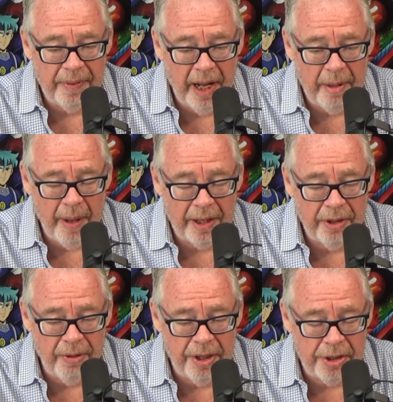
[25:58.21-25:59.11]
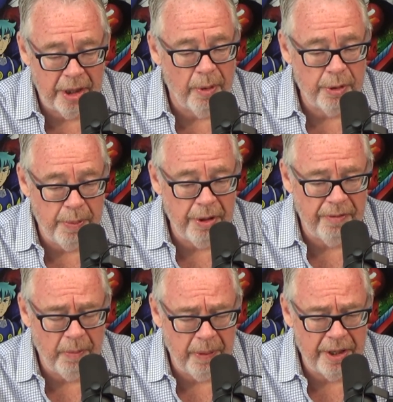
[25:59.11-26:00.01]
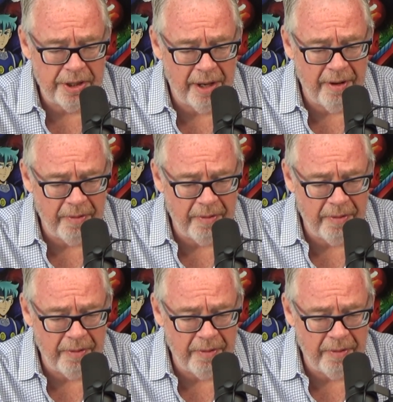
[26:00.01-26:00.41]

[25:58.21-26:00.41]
Getting back to Greece, the most beautiful place I've